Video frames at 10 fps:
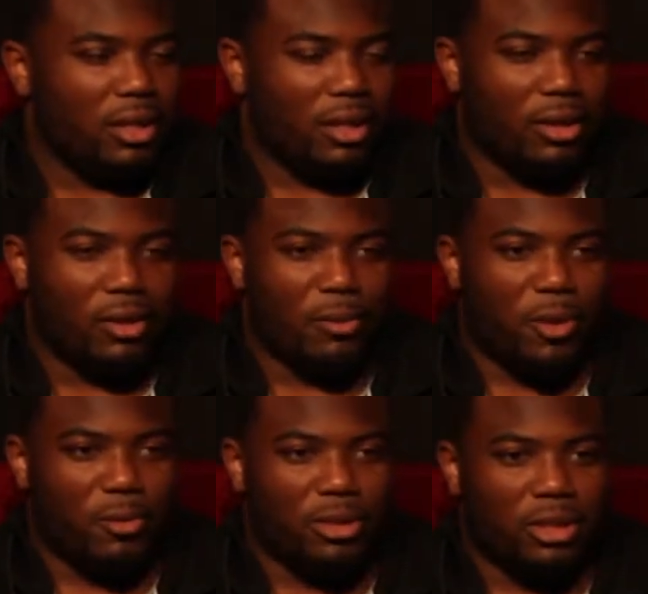And, the
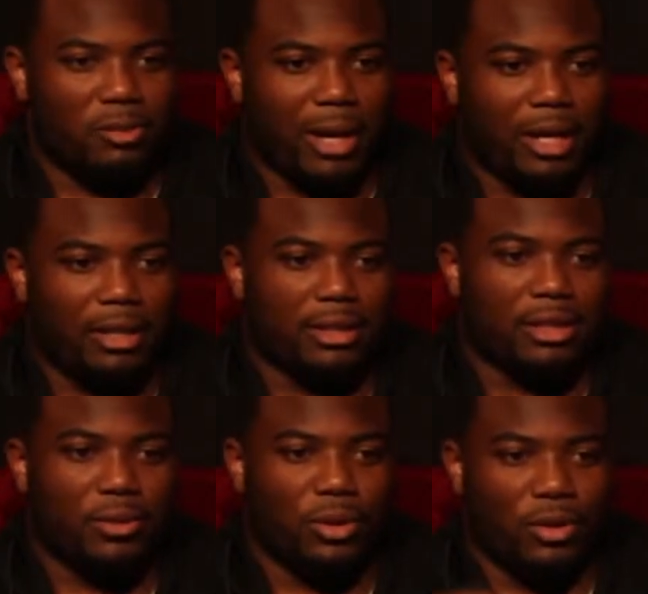moments look back
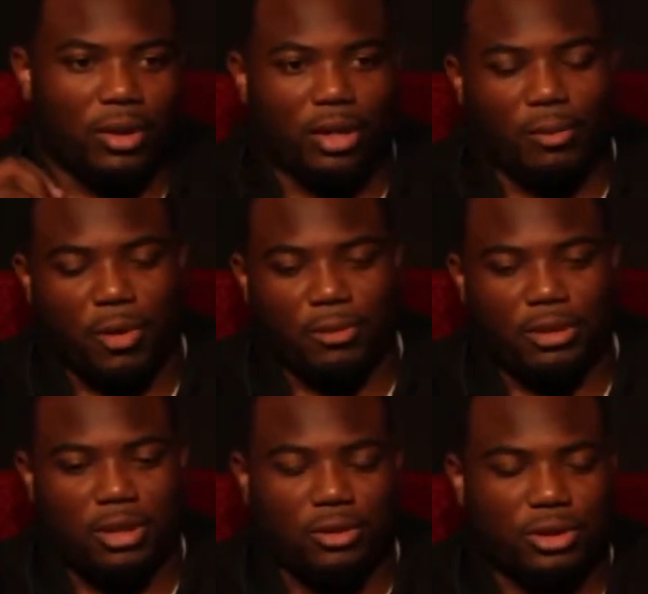as you give the
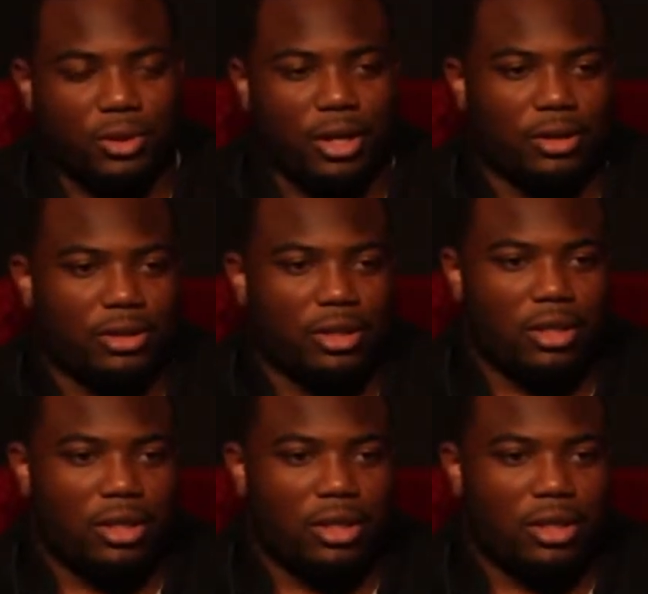moments to those trainers.